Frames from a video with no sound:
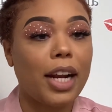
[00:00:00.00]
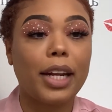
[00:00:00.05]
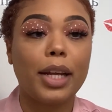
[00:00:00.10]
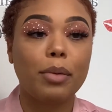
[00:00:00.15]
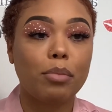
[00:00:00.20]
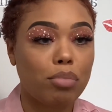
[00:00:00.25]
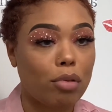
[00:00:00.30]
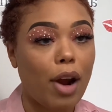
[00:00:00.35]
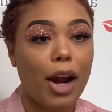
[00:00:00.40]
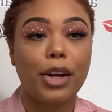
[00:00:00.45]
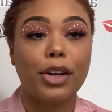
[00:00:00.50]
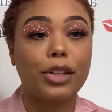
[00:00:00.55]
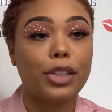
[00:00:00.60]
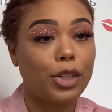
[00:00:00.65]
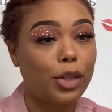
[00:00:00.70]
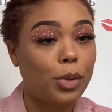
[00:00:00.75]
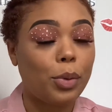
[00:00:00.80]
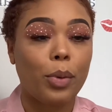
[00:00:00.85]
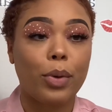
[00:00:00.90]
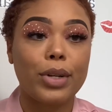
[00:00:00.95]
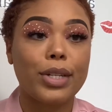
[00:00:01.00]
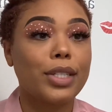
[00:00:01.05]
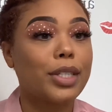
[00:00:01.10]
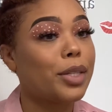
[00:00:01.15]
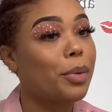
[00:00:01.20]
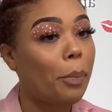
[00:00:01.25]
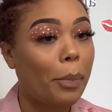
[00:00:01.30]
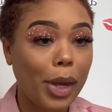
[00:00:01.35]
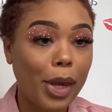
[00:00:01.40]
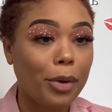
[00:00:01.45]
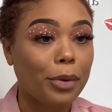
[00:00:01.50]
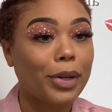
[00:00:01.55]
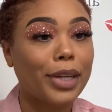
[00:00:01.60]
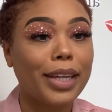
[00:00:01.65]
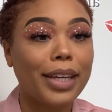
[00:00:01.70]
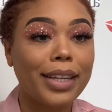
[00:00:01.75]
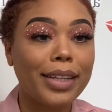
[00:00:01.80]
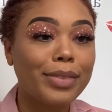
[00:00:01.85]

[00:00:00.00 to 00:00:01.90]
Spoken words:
brighter than yours, period.